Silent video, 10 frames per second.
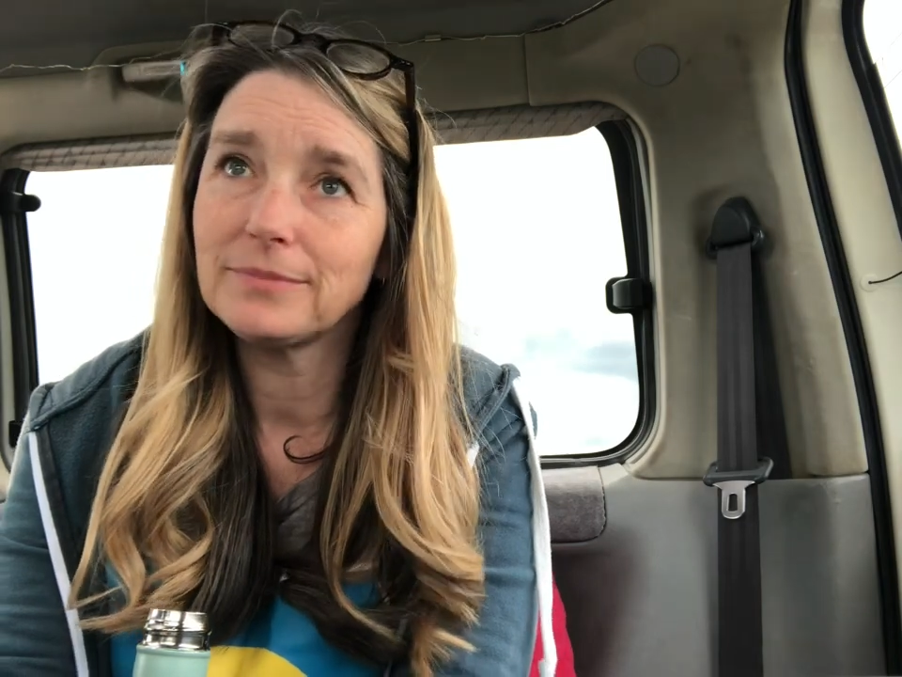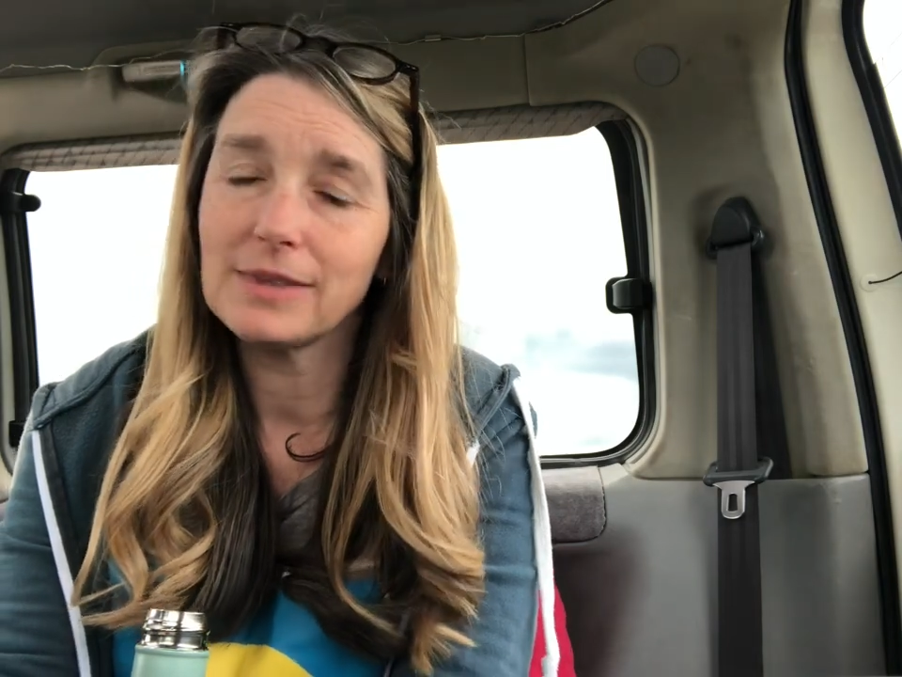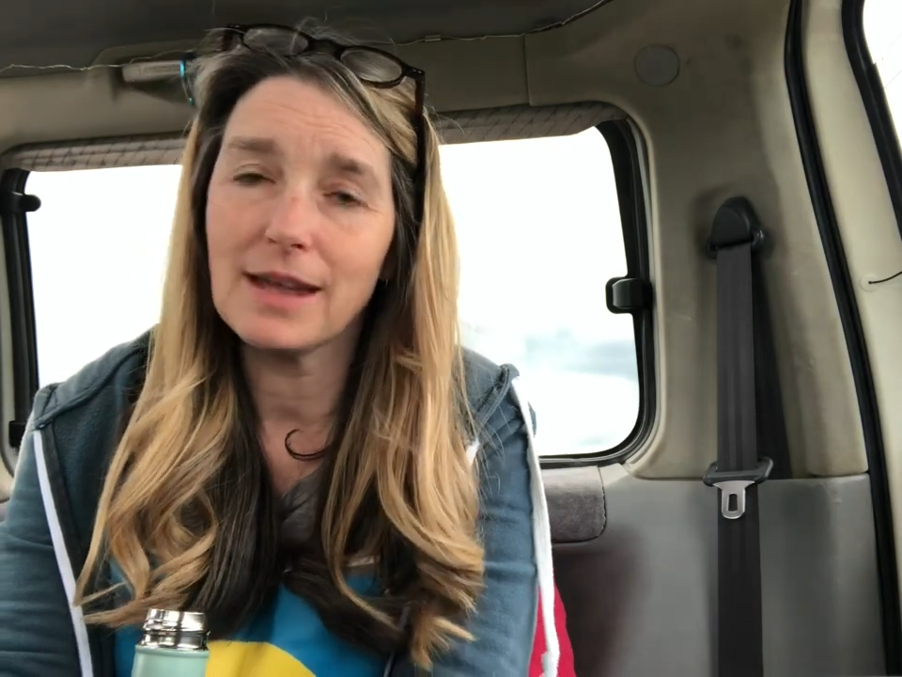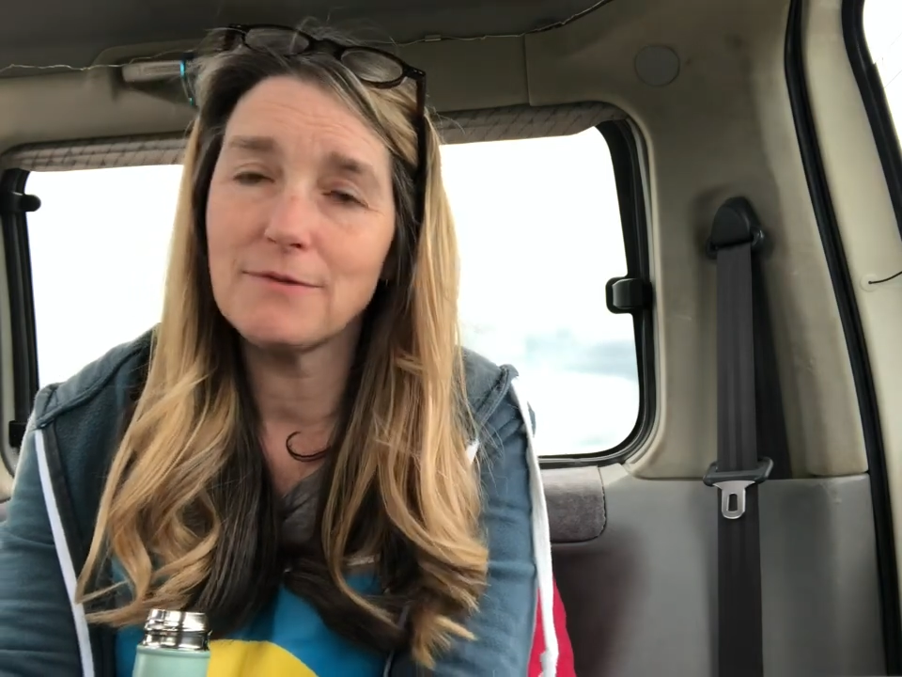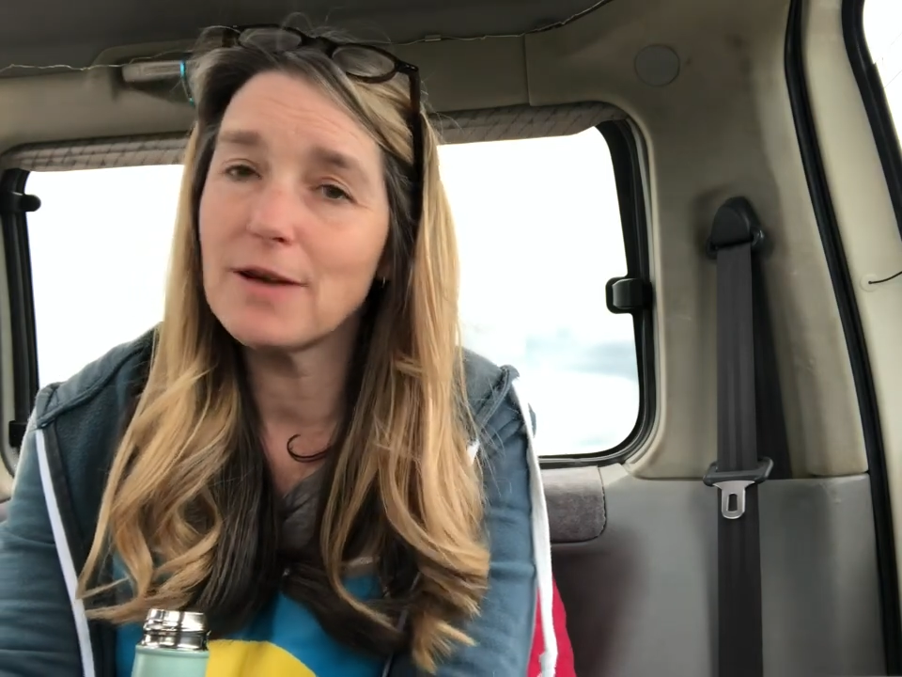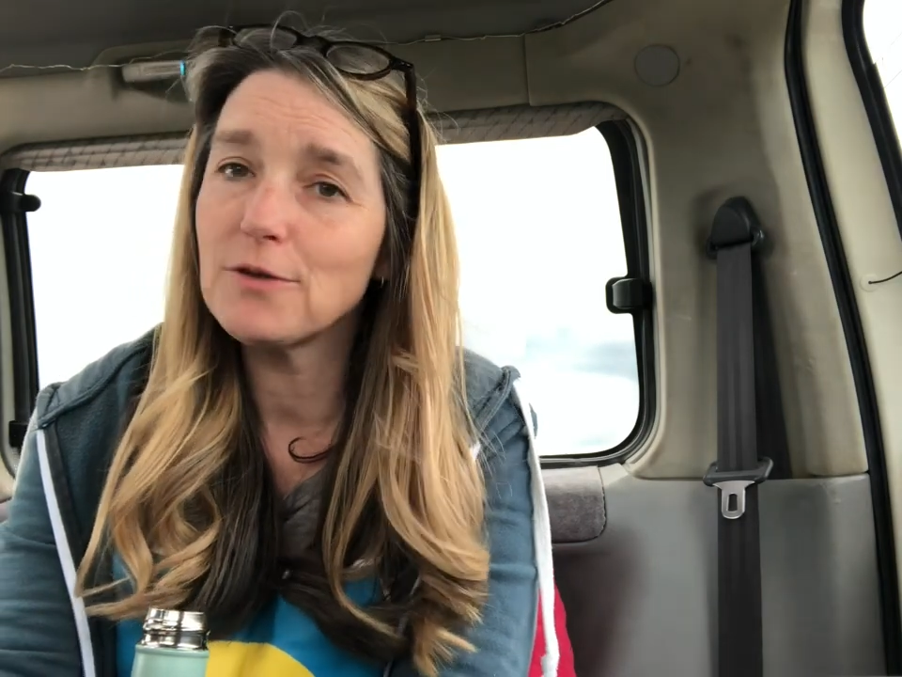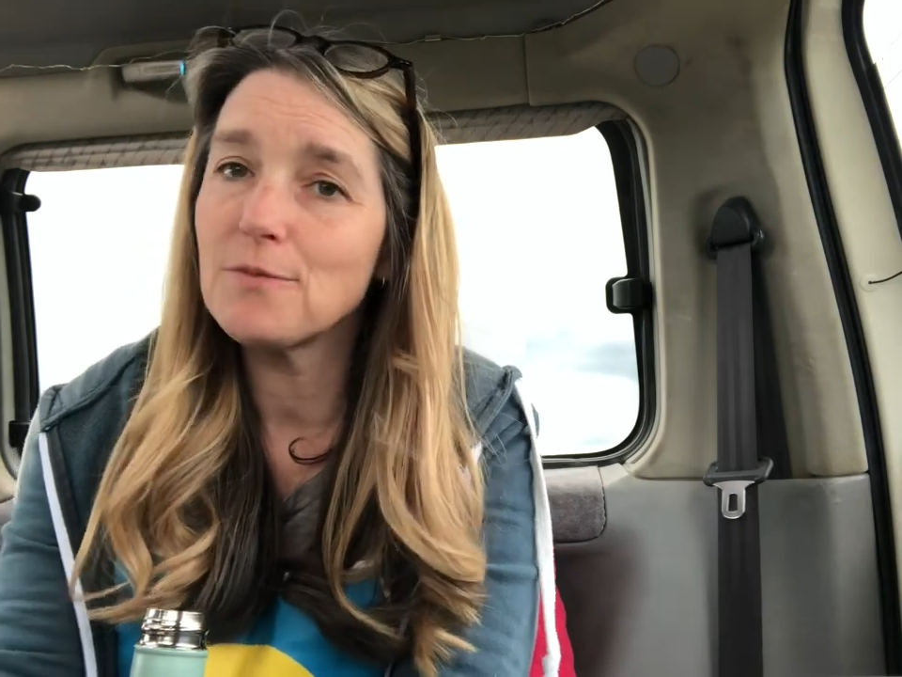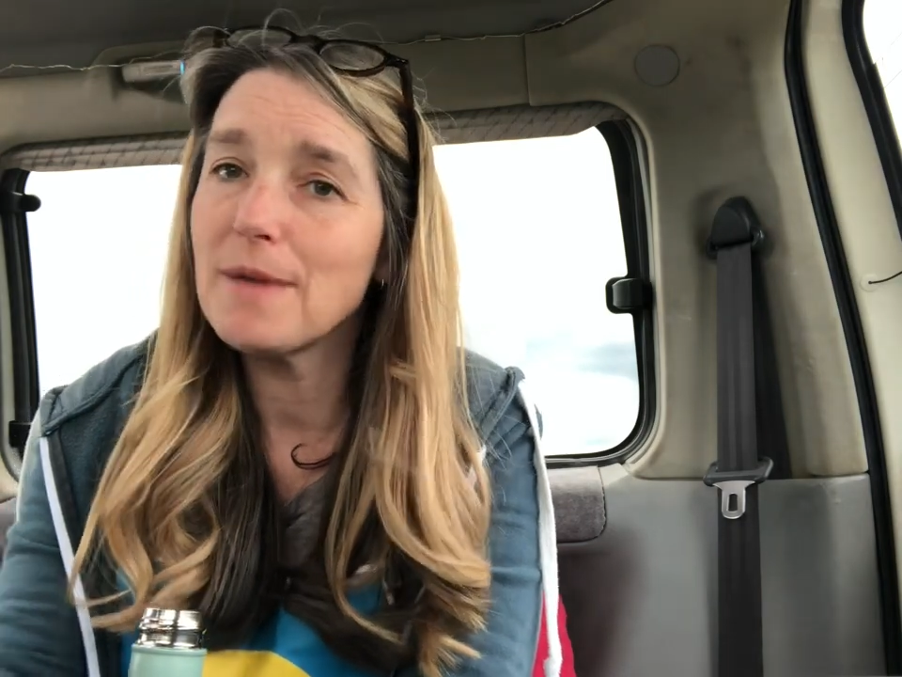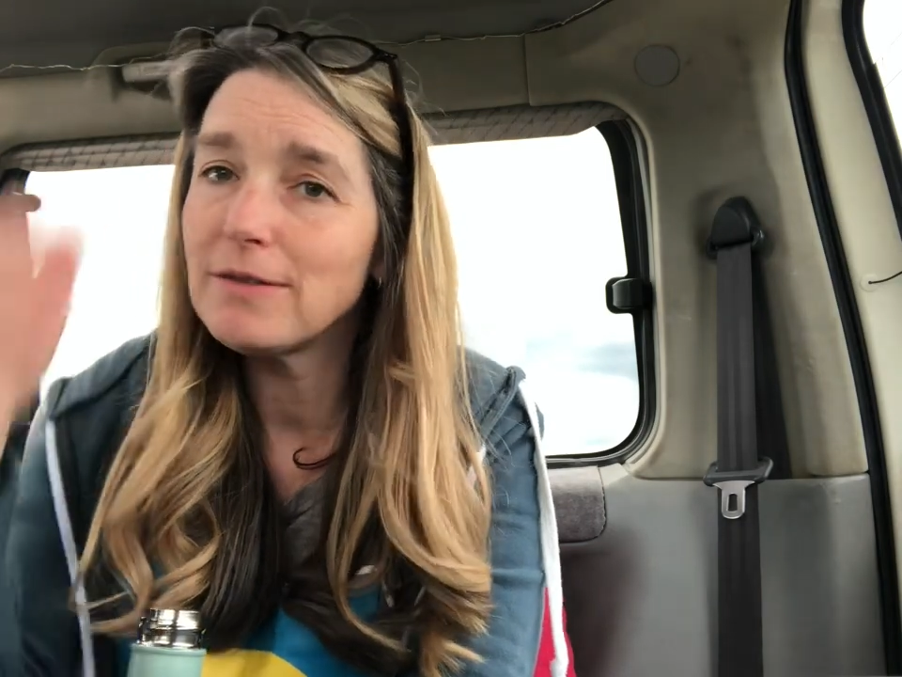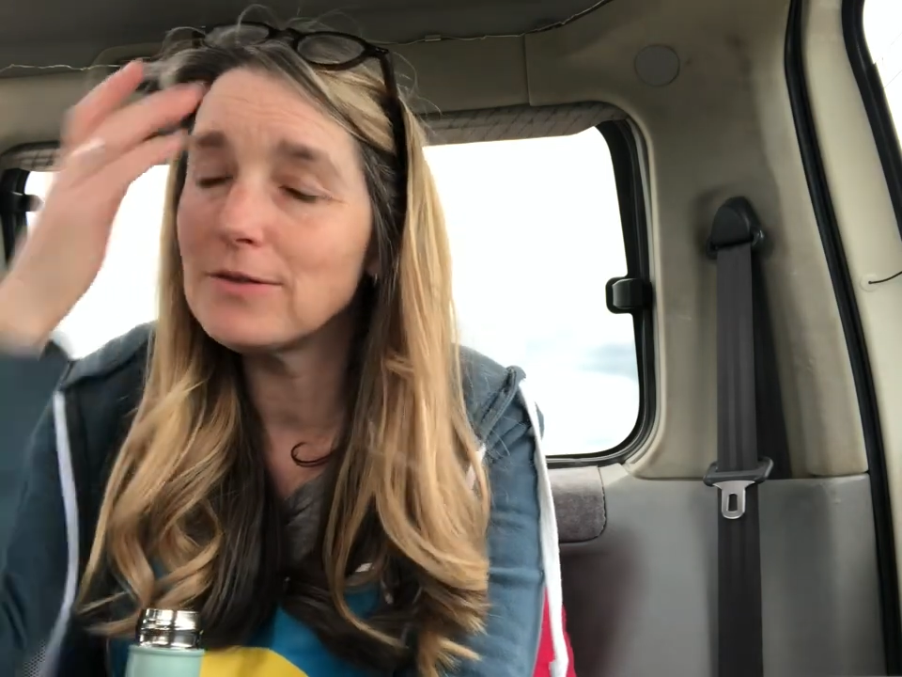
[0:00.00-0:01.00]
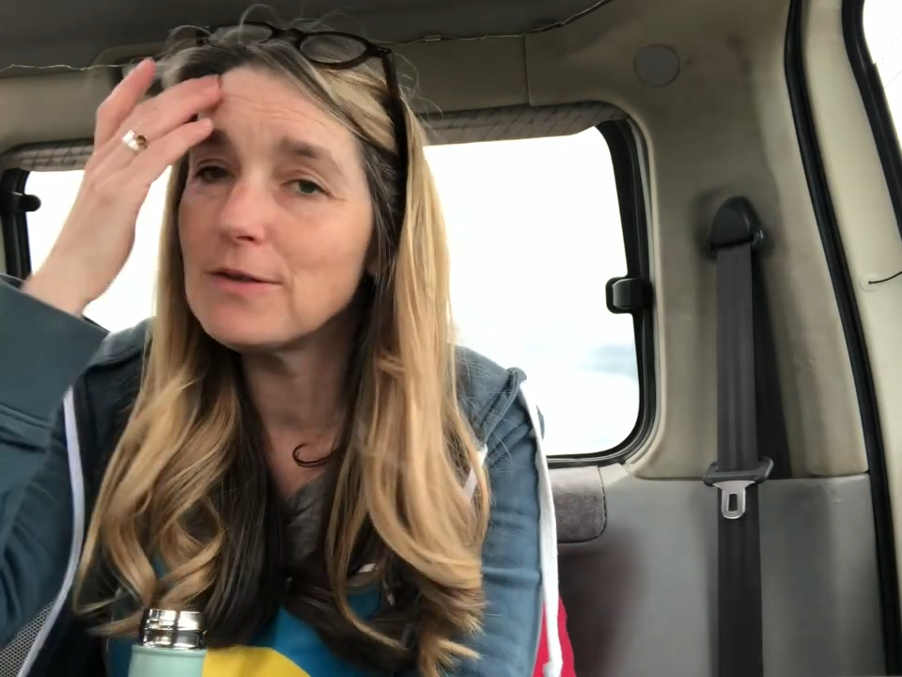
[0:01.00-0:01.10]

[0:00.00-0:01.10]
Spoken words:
I've never even